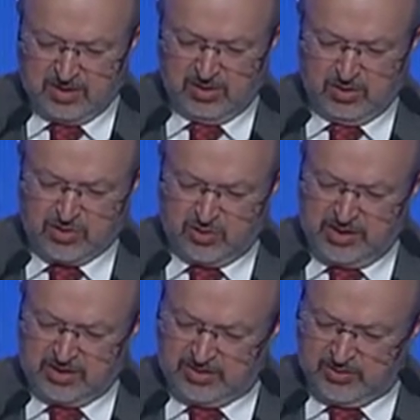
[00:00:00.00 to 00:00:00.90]
Also
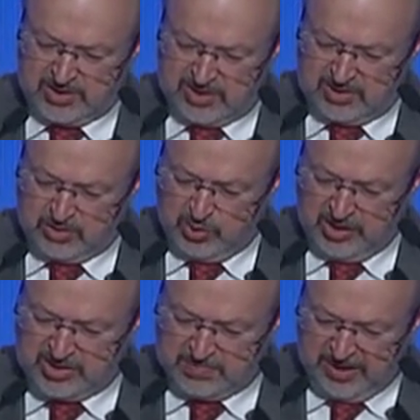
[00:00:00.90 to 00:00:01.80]
here, the OSCE is
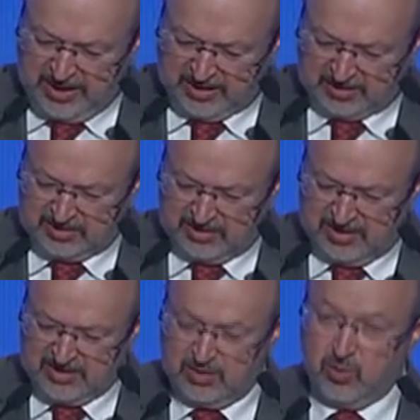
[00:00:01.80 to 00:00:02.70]
doing its part.
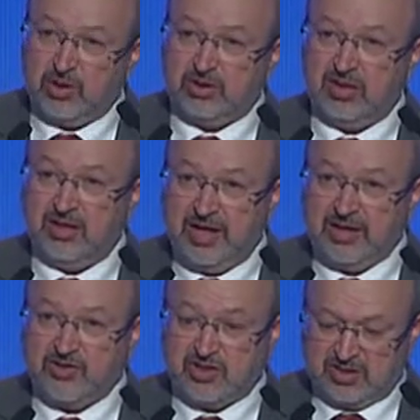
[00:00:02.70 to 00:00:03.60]
As the world's
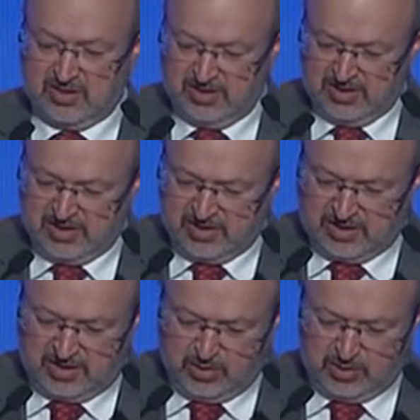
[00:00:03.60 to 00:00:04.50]
largest
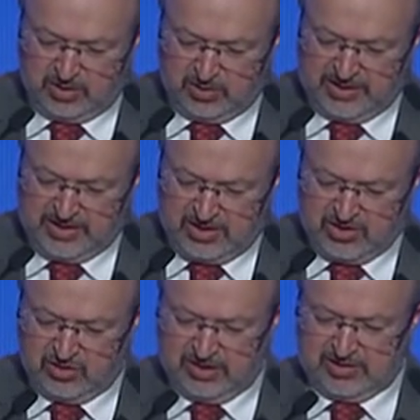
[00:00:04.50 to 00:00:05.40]
security
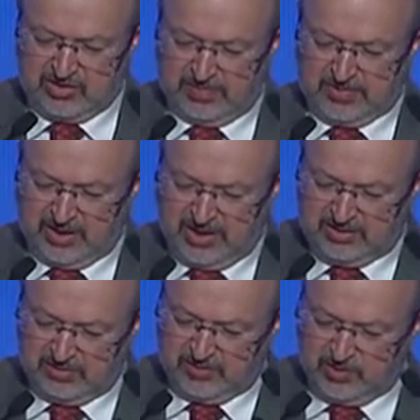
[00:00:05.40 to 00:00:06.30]
organization under Chapter
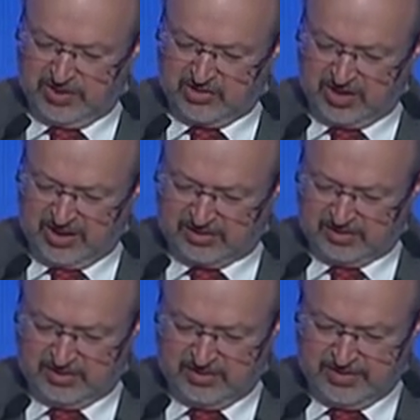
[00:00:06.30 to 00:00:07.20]
8 of the UN
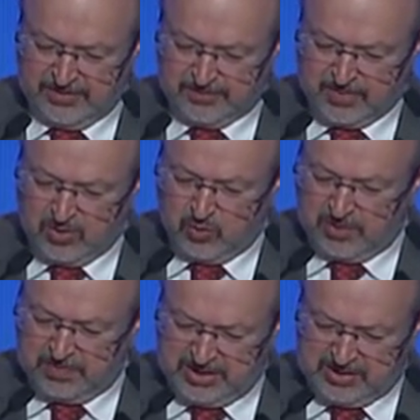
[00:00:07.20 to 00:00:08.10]
Charter, we
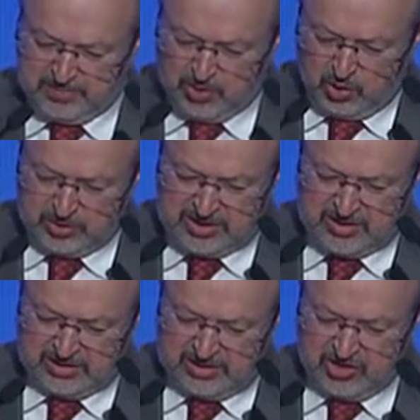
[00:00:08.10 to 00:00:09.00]
are building broad and
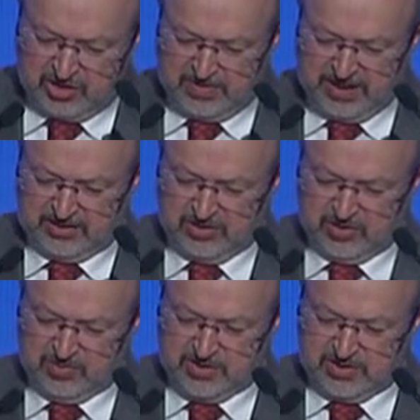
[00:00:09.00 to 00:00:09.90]
strategic
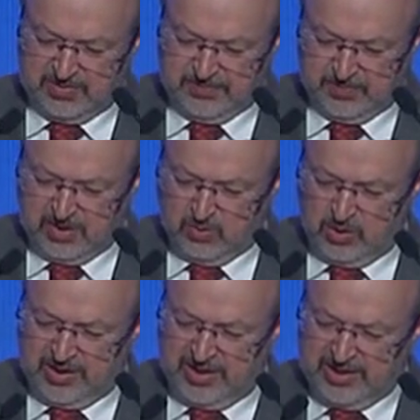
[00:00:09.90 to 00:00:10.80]
partnerships.
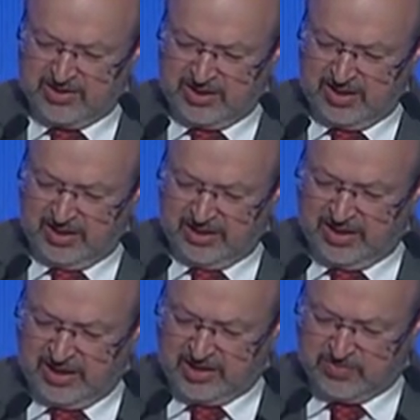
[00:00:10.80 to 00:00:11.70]
We are enhancing our
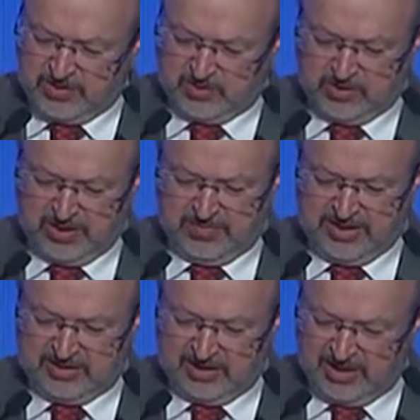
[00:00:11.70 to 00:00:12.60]
engagement with our
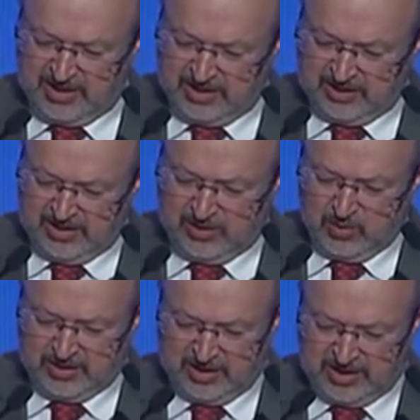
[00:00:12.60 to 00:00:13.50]
Mediterranean and
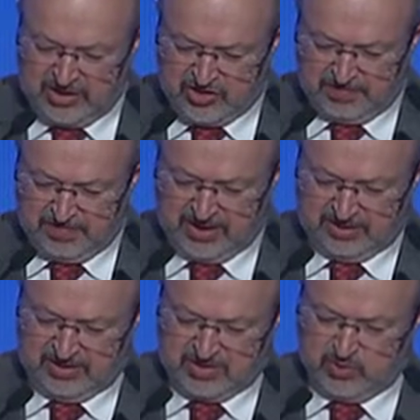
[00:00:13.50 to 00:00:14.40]
with our Asian
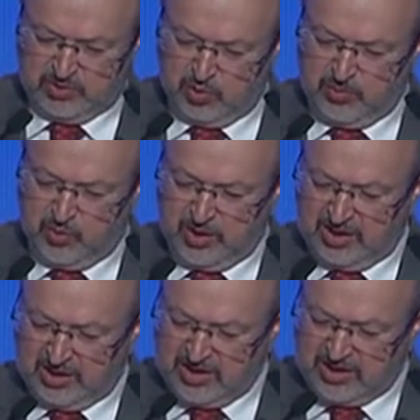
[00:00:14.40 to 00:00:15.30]
partners, with whom we
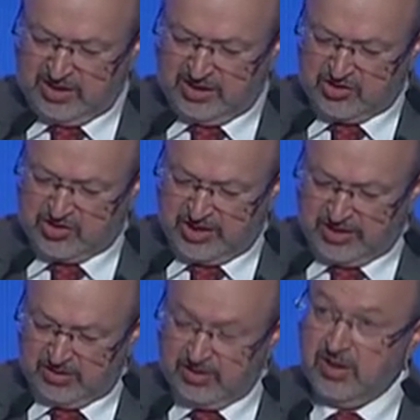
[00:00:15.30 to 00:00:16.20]
increasingly
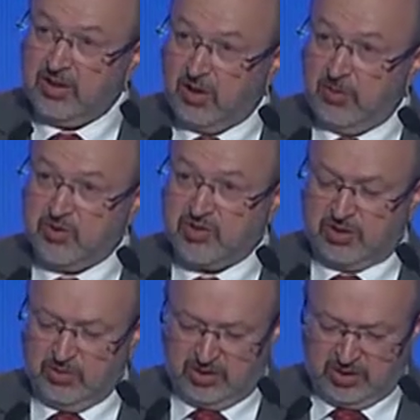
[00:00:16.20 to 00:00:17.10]
share common
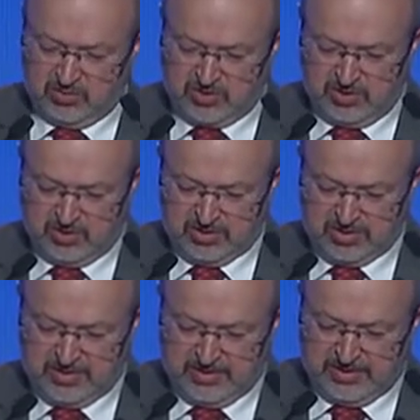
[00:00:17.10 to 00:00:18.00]
security
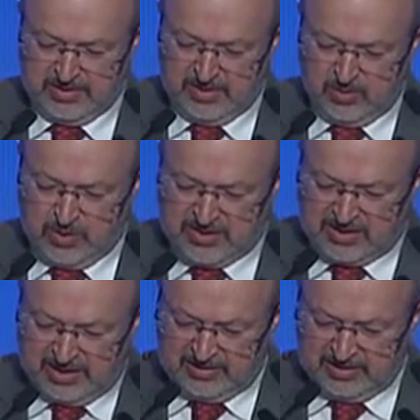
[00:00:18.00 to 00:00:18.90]
concerns. We are
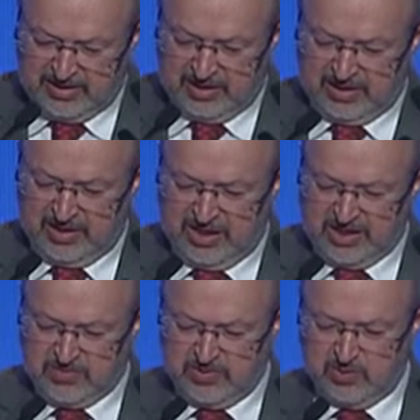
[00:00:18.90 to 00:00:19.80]
strengthening our
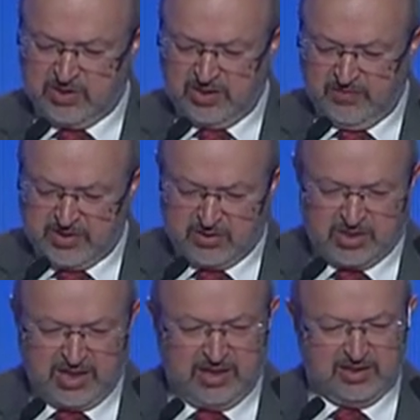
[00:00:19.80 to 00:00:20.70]
engagement with civil
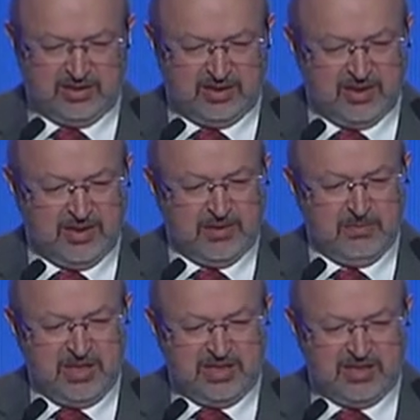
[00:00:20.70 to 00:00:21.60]
society,
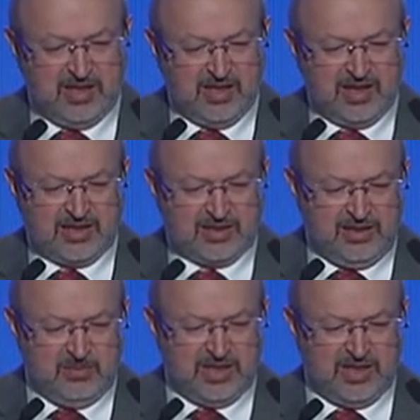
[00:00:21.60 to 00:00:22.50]
media,
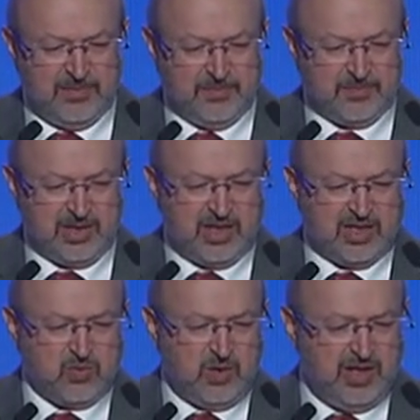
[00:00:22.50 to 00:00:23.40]
academia,
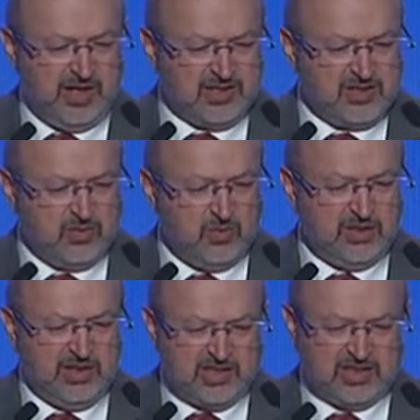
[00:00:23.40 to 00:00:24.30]
as well as
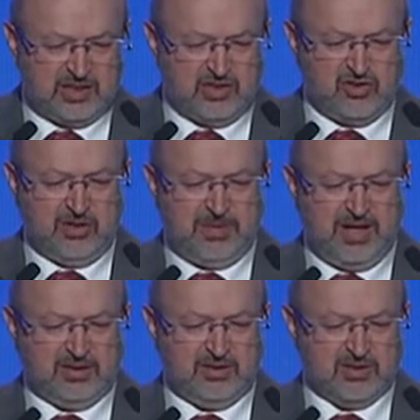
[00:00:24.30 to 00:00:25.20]
with less traditional
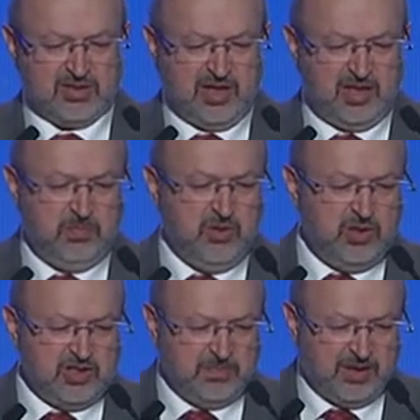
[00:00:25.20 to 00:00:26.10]
partners like
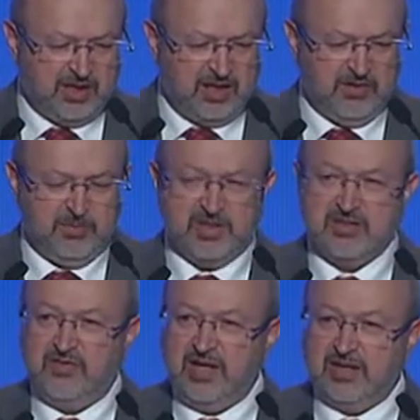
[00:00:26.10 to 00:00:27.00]
municipal
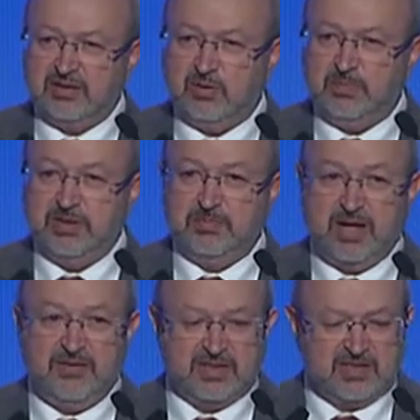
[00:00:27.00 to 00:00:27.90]
governments, philanthropy, the
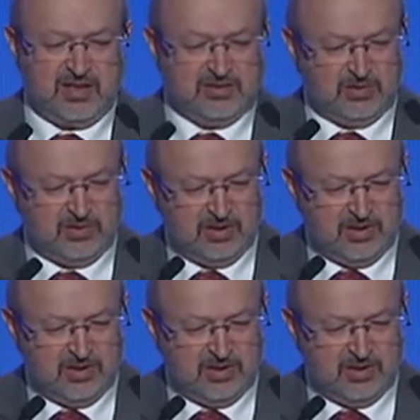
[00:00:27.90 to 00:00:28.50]
private sector.